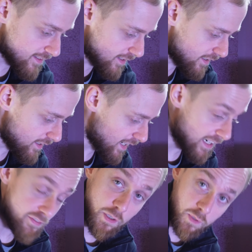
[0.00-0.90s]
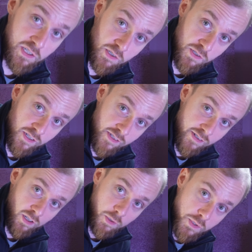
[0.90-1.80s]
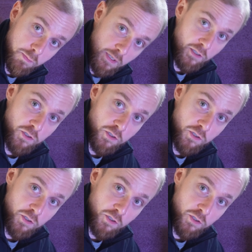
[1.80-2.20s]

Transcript: had a few issues because I was being